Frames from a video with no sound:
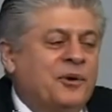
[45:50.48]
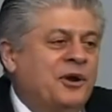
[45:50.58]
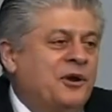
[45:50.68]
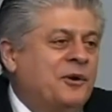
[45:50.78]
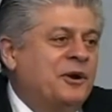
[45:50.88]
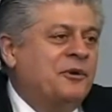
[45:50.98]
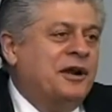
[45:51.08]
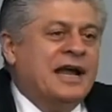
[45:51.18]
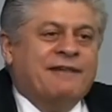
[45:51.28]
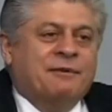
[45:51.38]
We, we
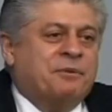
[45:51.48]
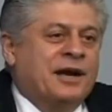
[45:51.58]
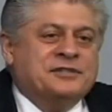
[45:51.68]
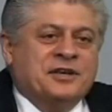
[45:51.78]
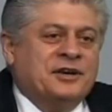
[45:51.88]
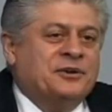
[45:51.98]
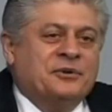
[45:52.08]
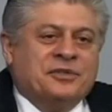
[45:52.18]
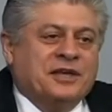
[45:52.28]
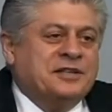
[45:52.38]
wouldn't have a president
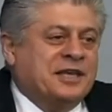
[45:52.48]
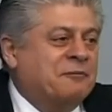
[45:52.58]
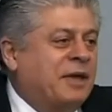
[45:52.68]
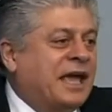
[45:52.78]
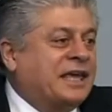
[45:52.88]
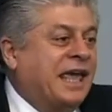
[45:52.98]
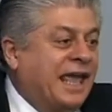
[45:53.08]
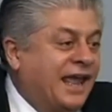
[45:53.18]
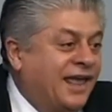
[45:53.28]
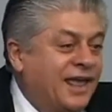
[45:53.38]
who thinks he can be a
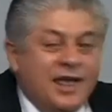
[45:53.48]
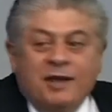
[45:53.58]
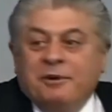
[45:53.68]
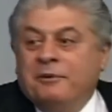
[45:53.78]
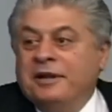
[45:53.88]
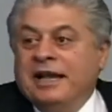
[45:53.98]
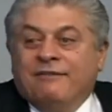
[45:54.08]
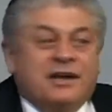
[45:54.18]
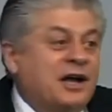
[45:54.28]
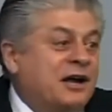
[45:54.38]
king. We wouldn't
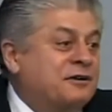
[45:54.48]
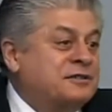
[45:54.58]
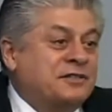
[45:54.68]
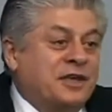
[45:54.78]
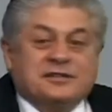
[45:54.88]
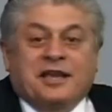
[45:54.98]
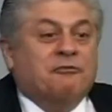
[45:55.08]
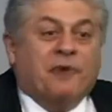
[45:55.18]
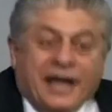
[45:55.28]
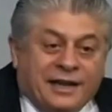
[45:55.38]
have a Congress that thinks it
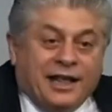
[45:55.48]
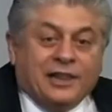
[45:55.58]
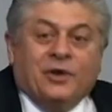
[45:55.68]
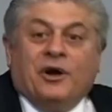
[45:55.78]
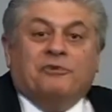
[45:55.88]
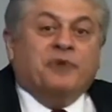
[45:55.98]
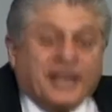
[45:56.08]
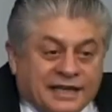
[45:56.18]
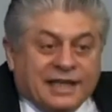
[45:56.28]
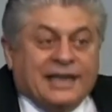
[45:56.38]
can write any law,
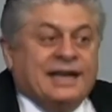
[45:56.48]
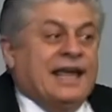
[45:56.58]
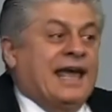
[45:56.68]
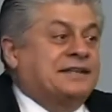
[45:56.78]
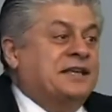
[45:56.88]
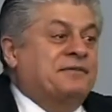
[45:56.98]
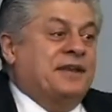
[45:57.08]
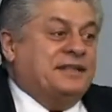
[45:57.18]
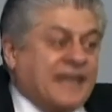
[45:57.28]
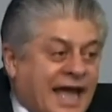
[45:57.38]
regulate any
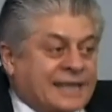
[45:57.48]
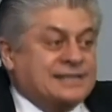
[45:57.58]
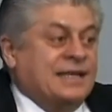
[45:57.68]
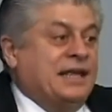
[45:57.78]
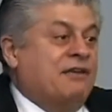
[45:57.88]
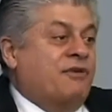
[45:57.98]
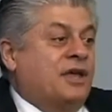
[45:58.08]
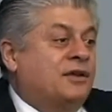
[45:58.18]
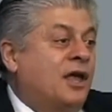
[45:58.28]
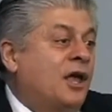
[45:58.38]
activity, tax any
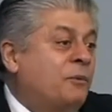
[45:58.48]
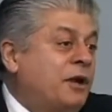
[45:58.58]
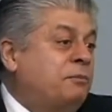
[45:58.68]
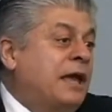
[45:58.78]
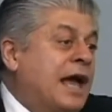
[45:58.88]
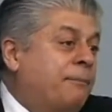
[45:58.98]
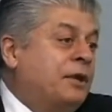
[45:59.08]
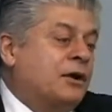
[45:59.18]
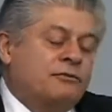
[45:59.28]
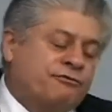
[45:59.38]
event. We'd be
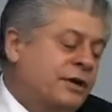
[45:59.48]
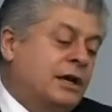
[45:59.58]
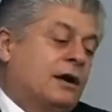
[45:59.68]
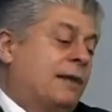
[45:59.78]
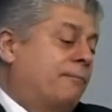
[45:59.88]
happier and freer.